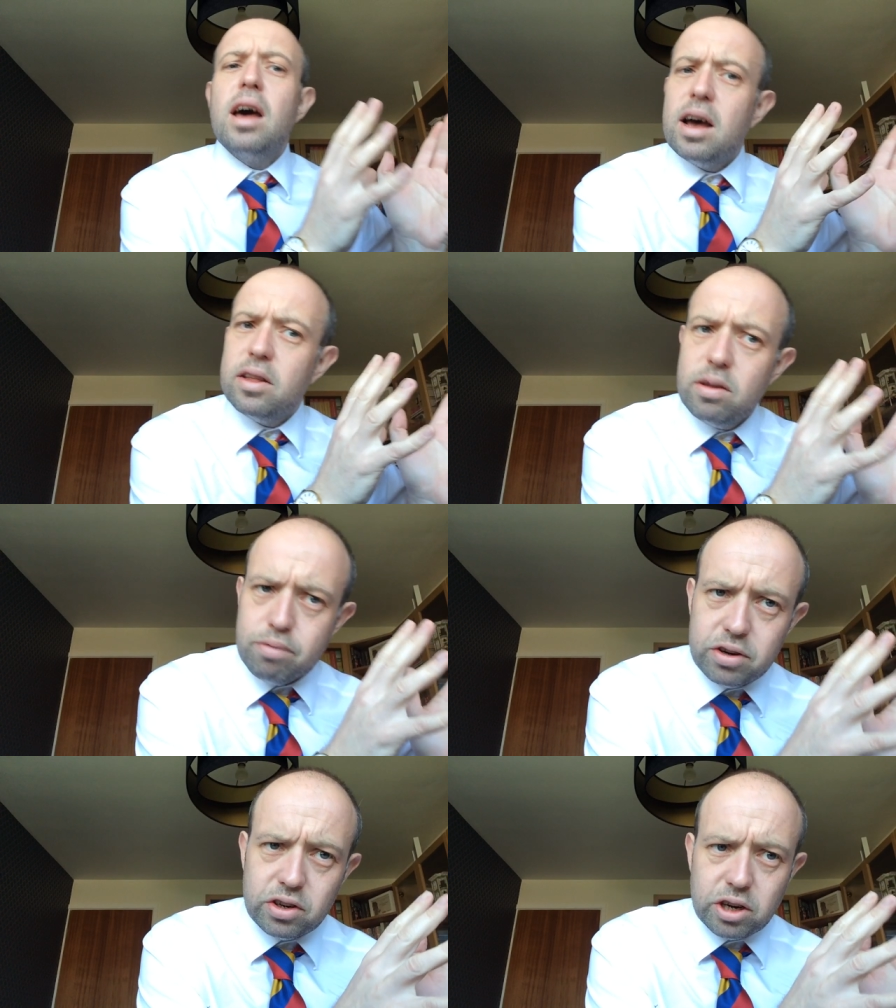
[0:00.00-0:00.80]
and the
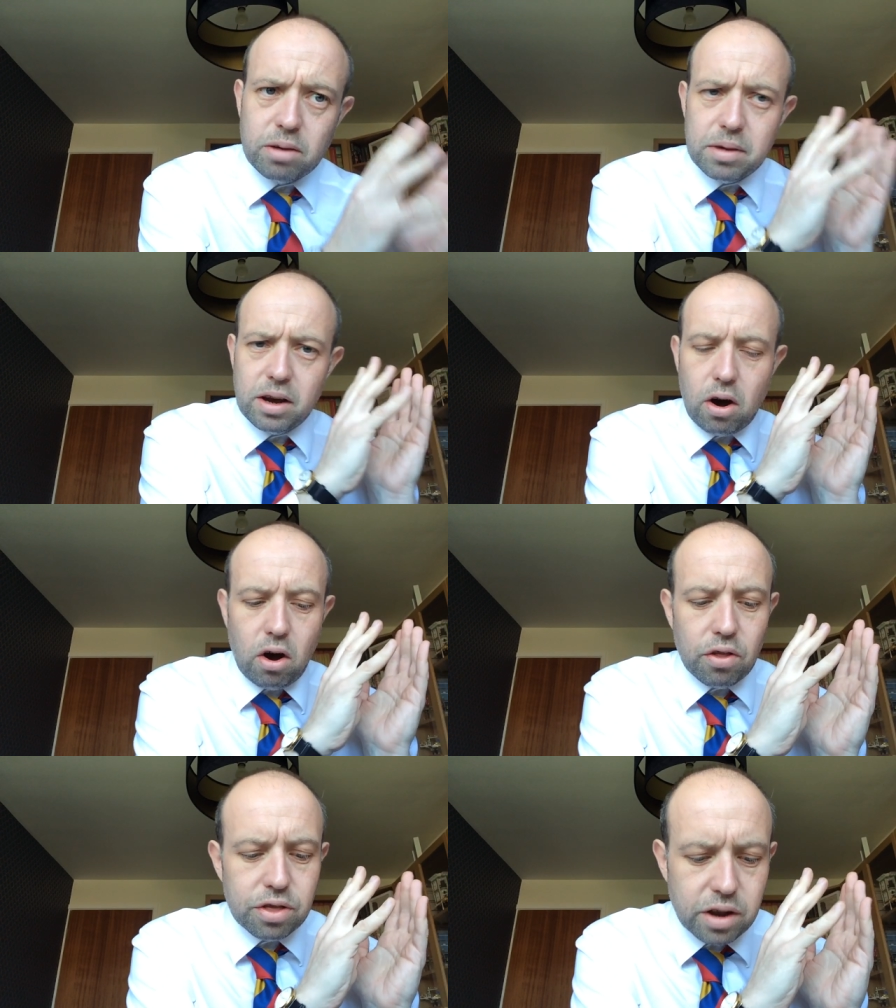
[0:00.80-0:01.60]
British army
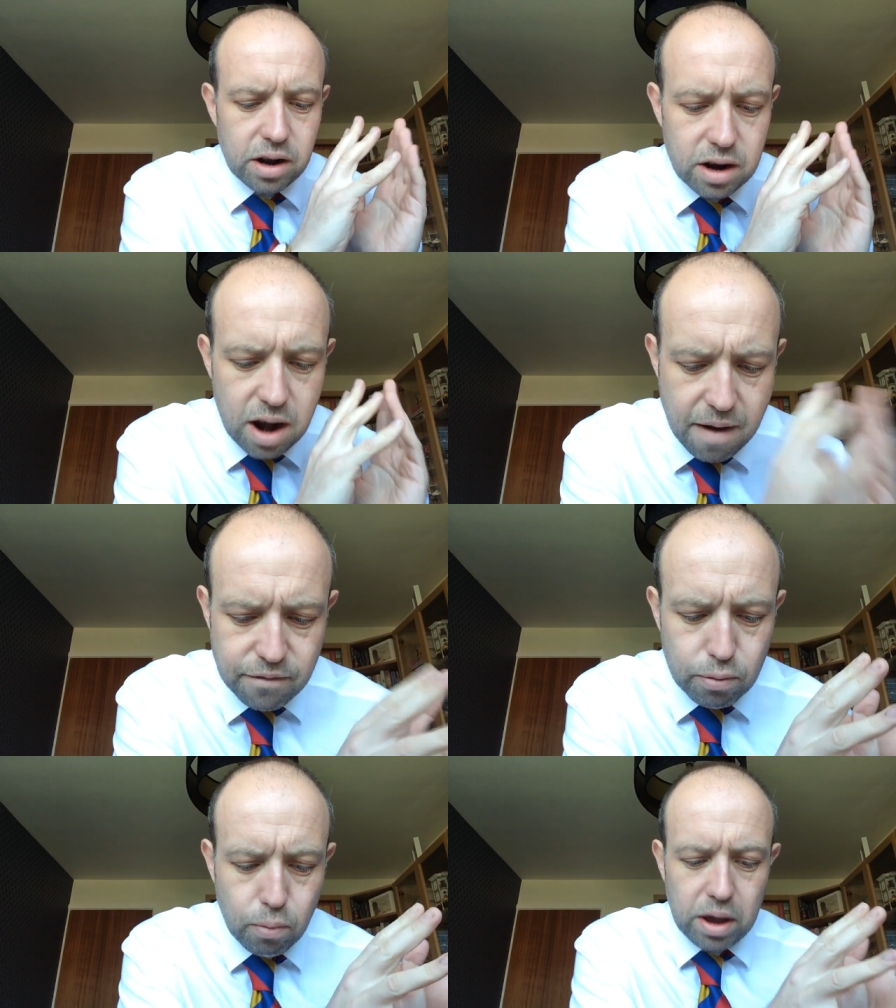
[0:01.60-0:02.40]
on the
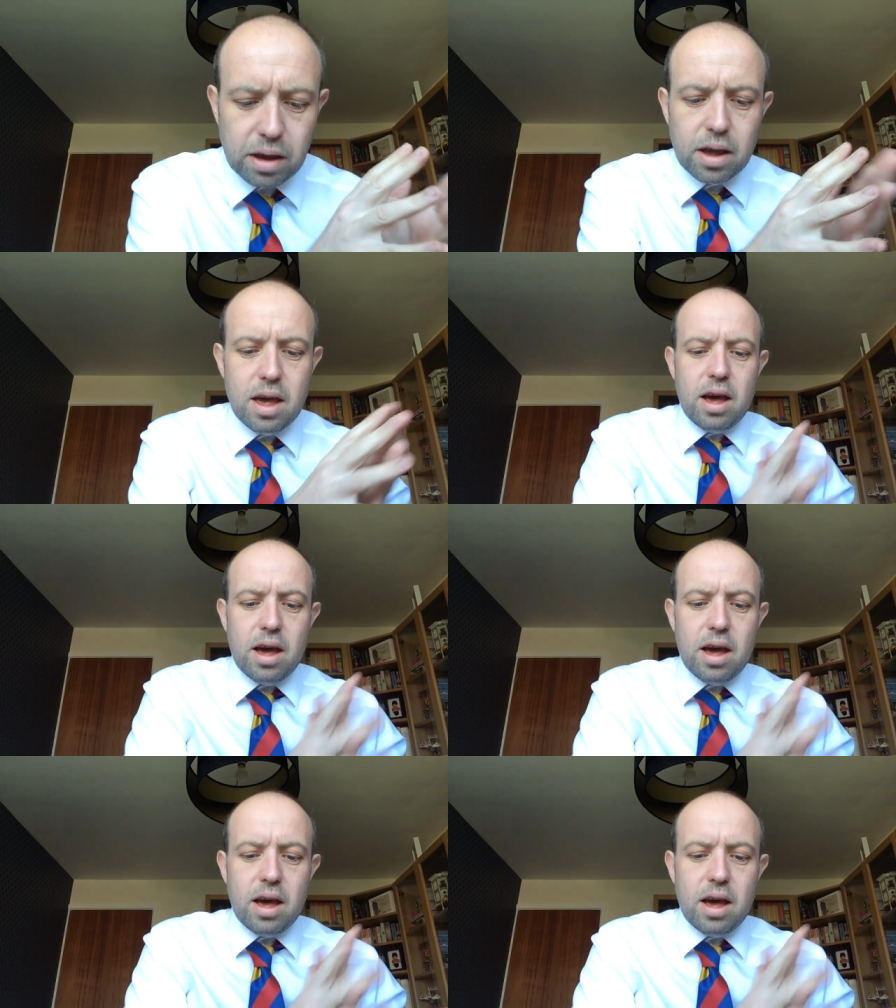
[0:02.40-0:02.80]
left wing.